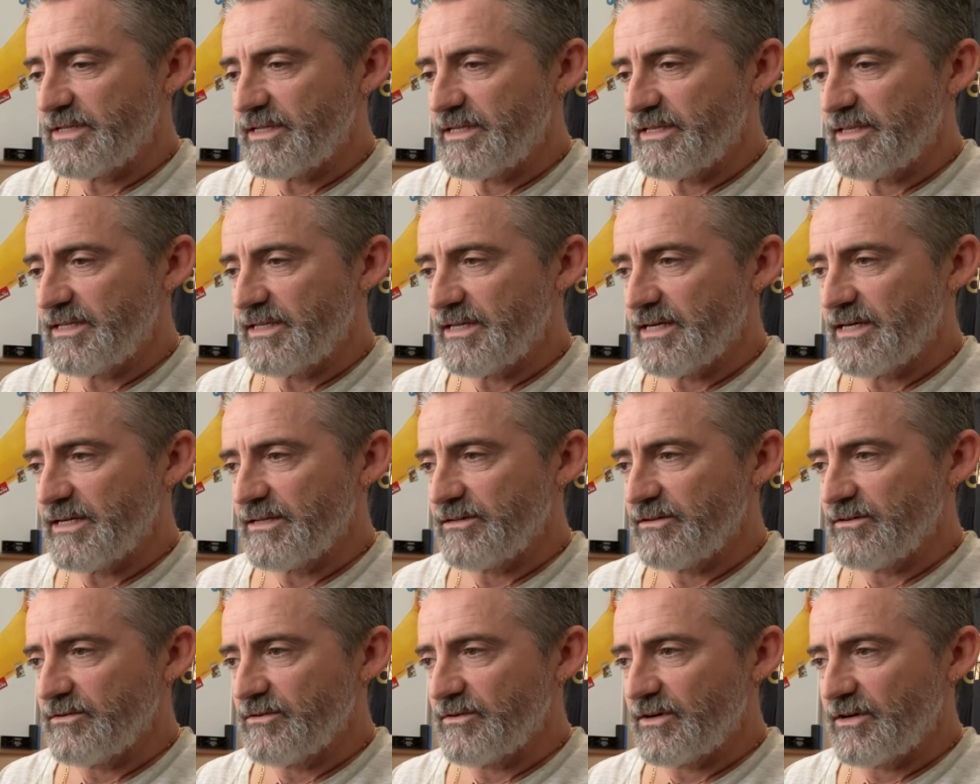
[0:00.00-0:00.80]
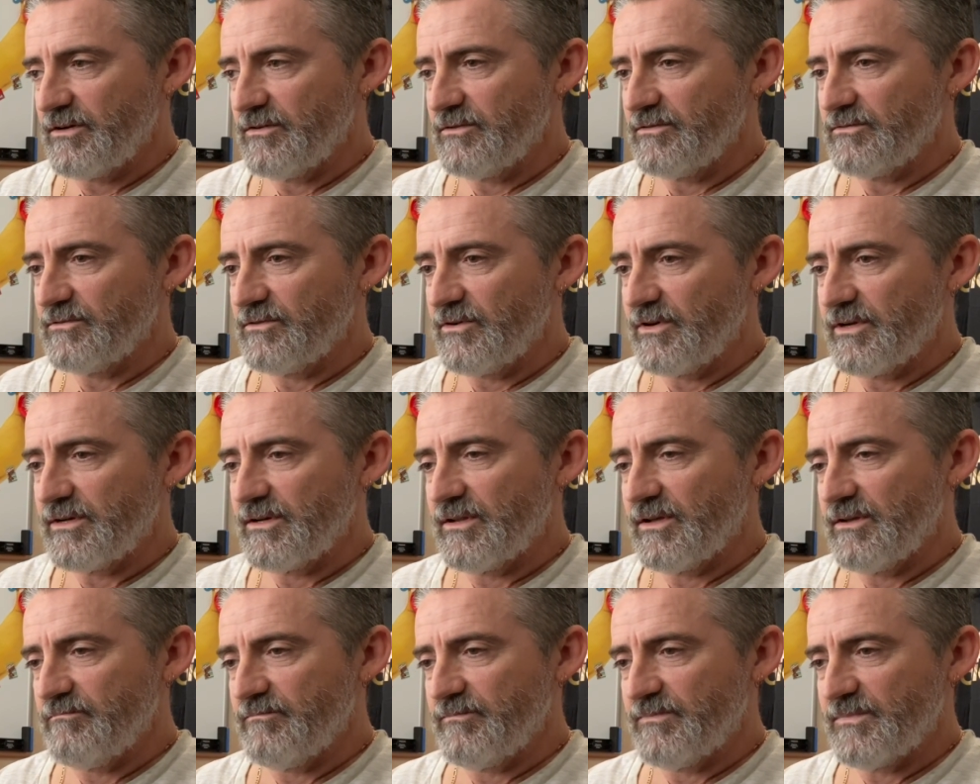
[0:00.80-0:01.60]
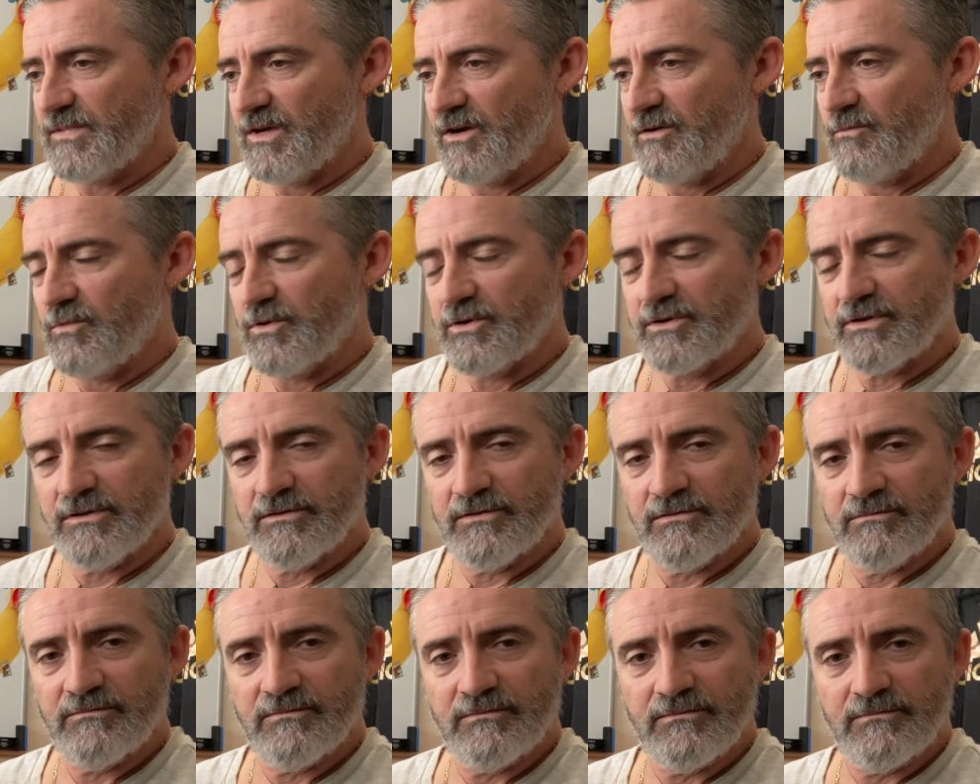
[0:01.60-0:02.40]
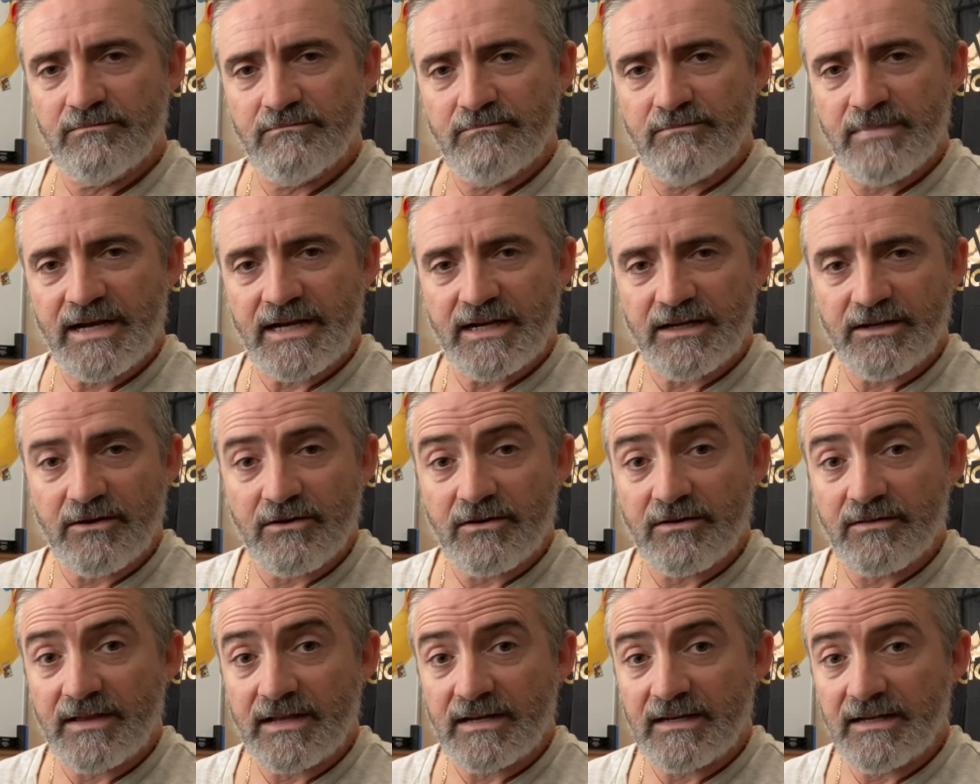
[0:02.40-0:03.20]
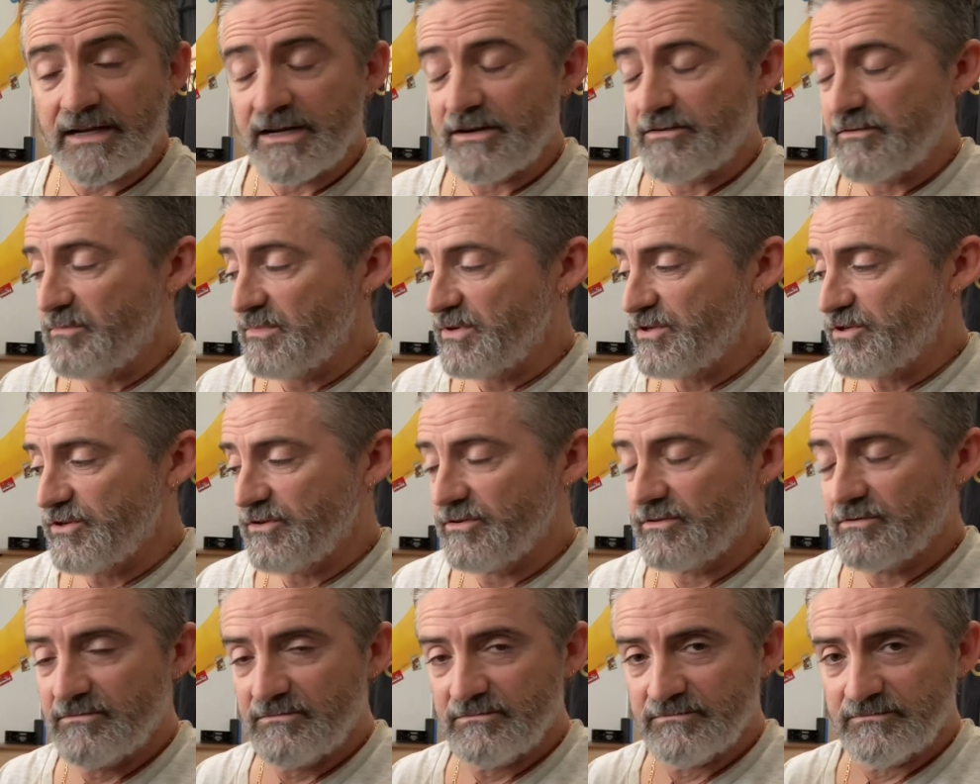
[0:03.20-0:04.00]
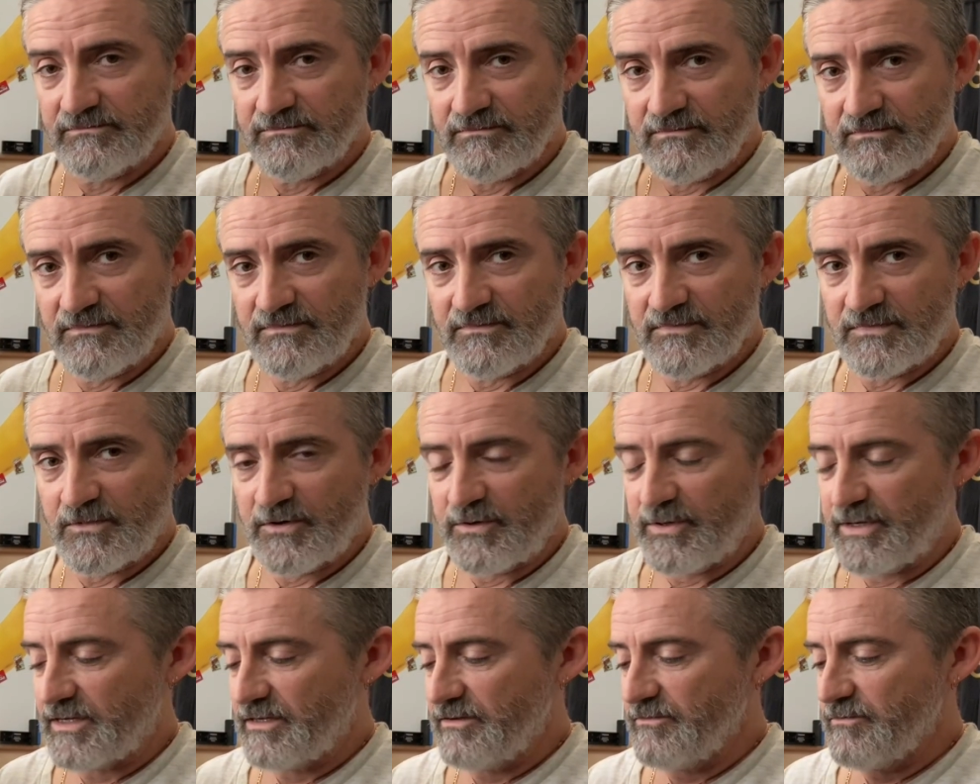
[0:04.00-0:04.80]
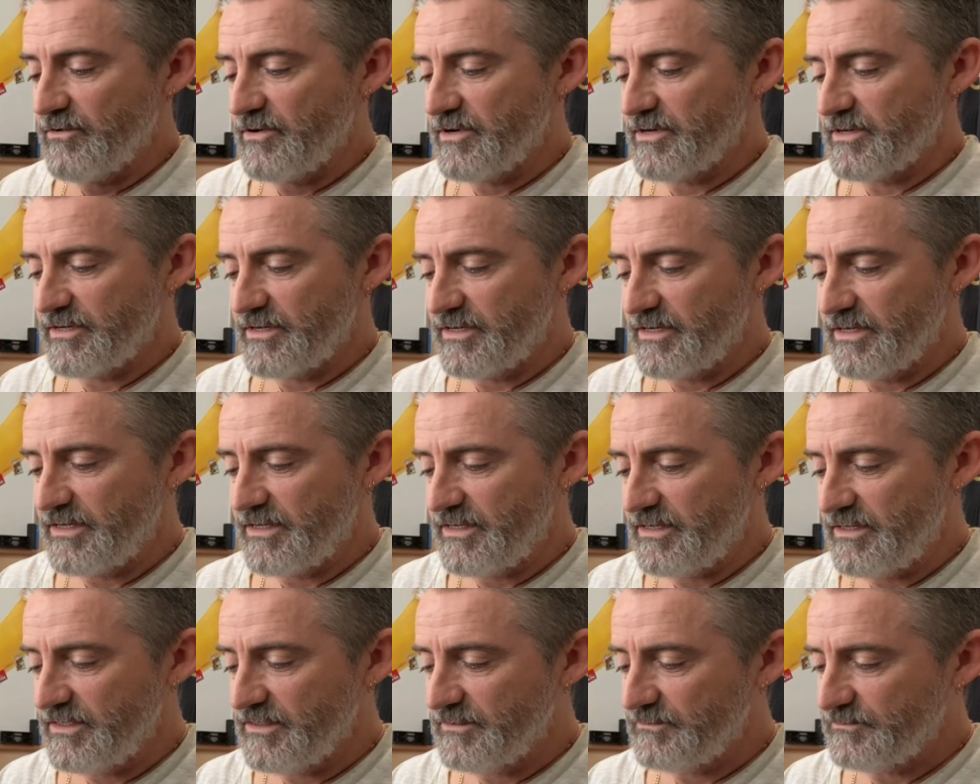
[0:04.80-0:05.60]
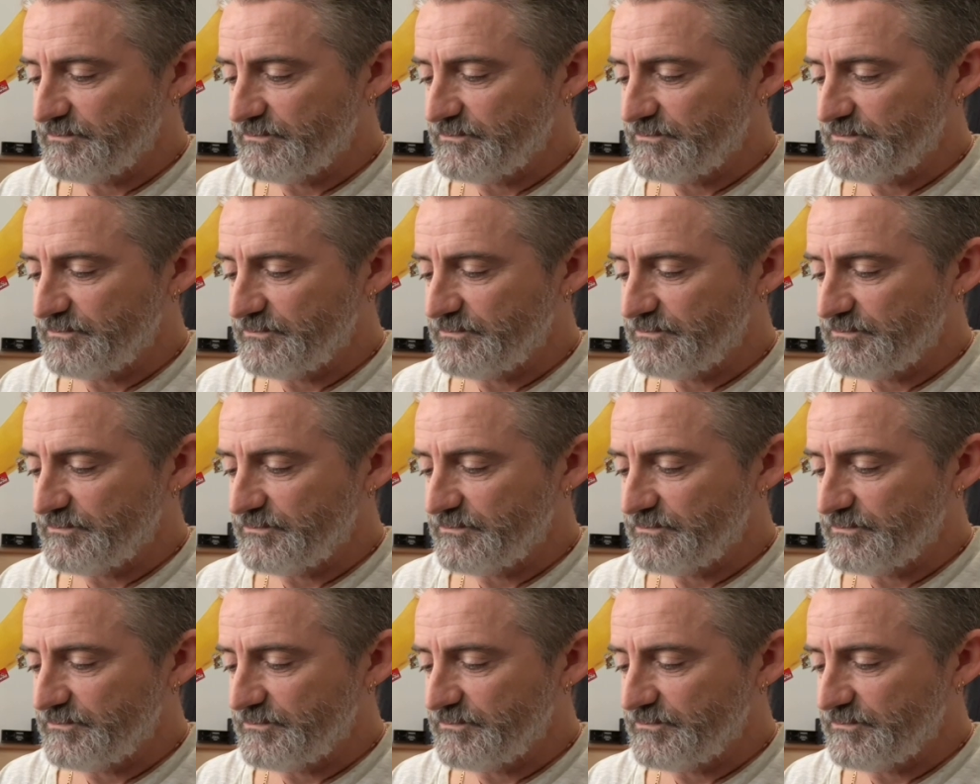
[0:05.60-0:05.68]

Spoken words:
in the yard and I go, right, I want to make a note of that later in my journal, quickly write it in here.